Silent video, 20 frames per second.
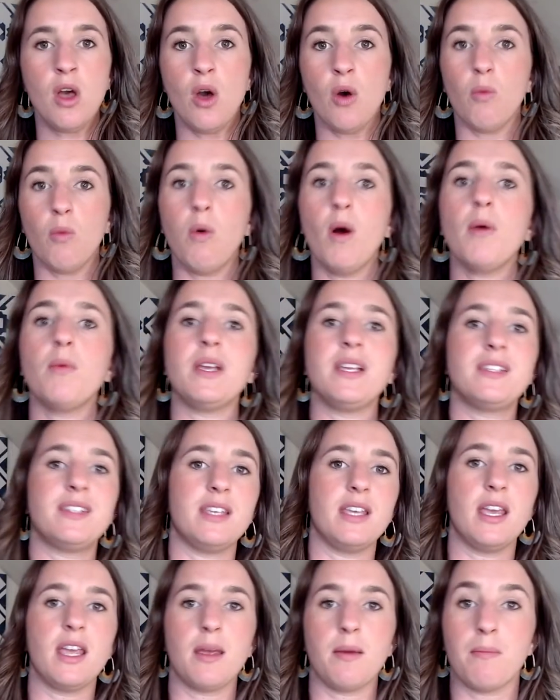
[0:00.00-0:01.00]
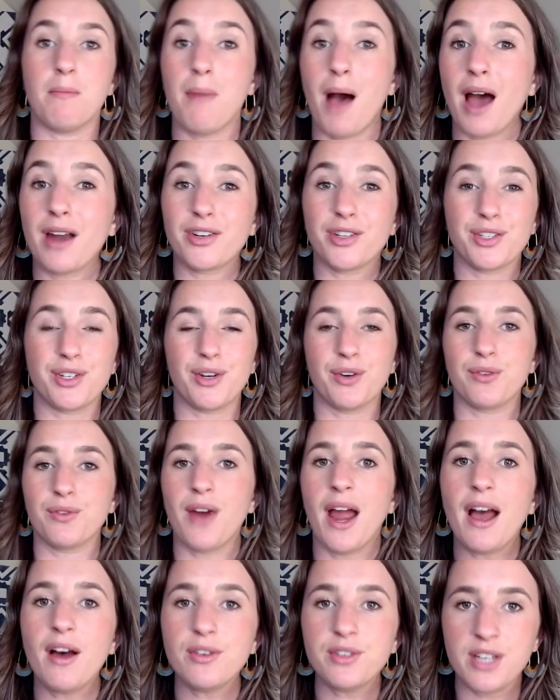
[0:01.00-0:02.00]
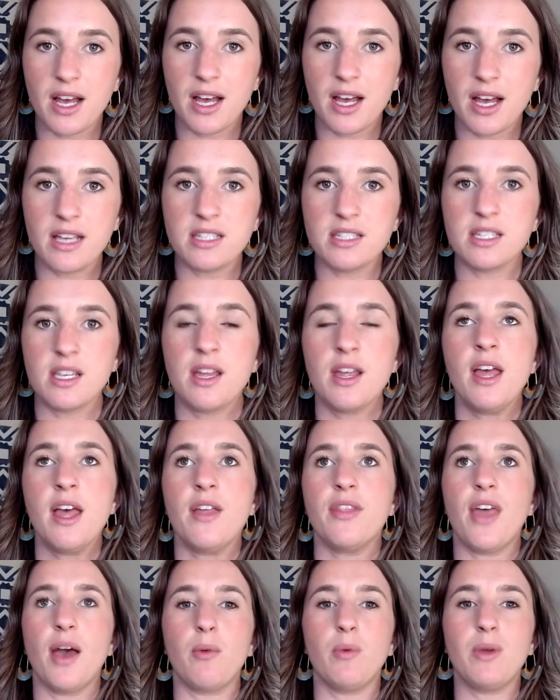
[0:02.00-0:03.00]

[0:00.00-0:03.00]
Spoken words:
what we see modeled around us, that we